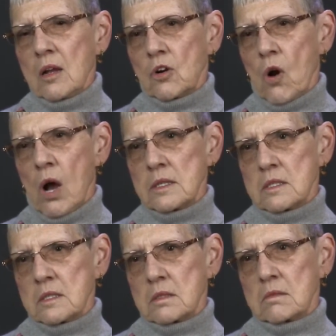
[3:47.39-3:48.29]

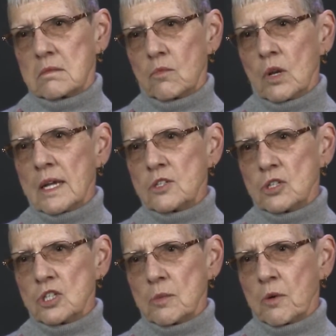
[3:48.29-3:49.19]
cross
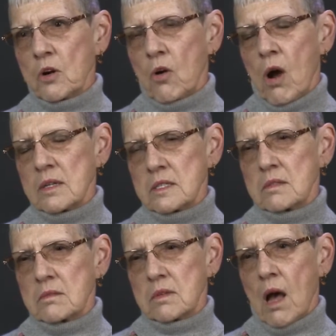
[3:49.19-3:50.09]
relationship or
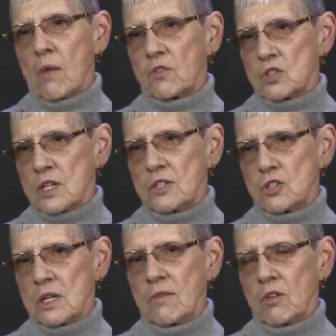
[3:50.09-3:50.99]
cross
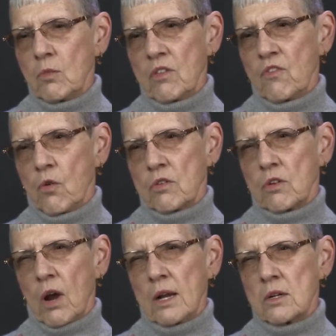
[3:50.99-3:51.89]
conversation, even with fourth
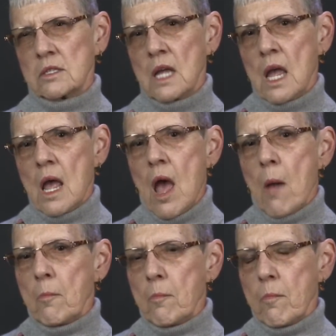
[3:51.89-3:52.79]
graders.
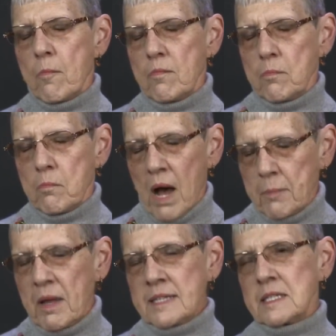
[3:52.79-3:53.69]
My
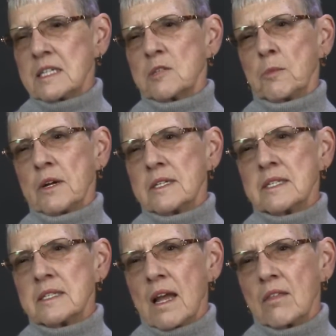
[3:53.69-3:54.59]
best
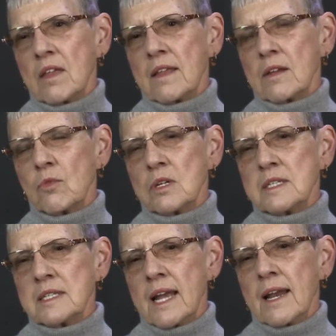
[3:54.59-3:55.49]
experiences, I think, that really
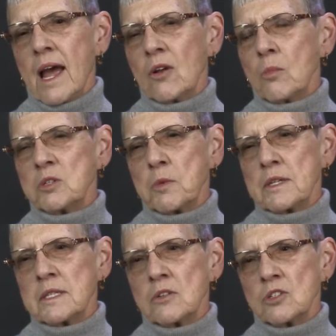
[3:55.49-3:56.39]
stand out and almost
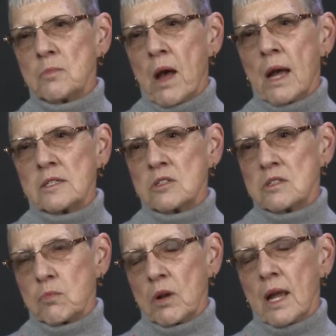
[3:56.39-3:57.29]
bring tears to my eyes
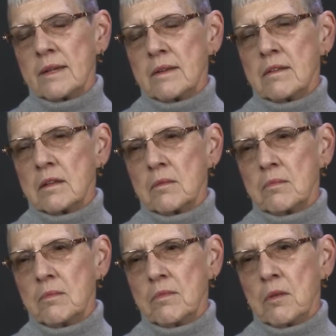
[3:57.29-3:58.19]
is when I did
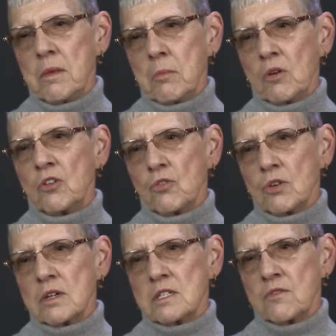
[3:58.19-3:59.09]
the memory
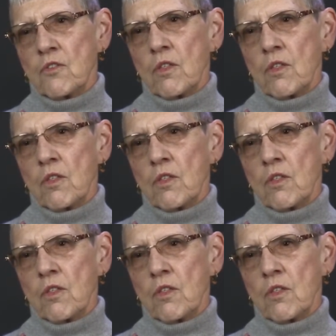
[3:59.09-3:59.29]
tours for